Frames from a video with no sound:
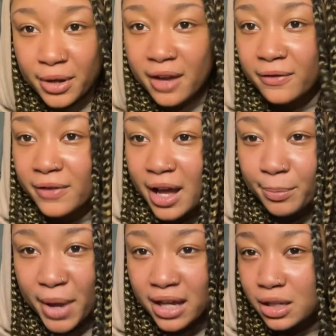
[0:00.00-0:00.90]
have, I
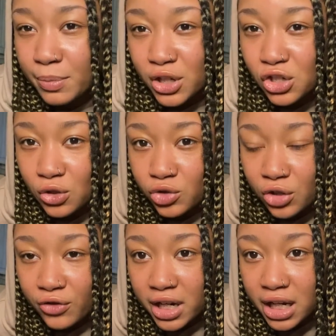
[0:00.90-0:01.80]
packed up my shoes
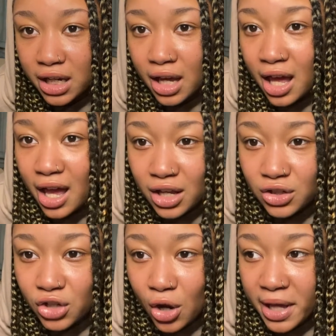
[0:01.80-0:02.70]
already.
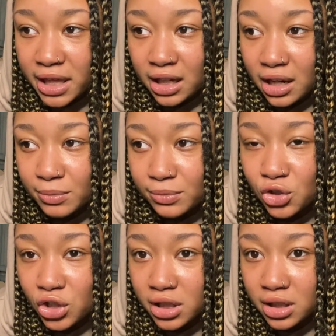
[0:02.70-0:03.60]
So I think I'm
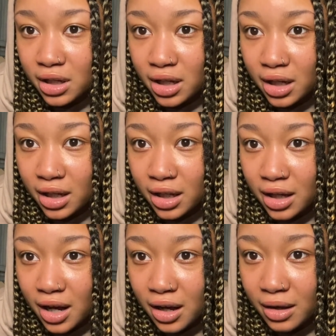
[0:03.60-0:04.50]
just
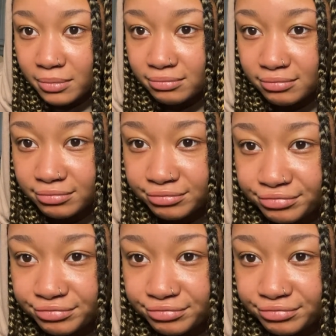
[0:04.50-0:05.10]
gonna, um,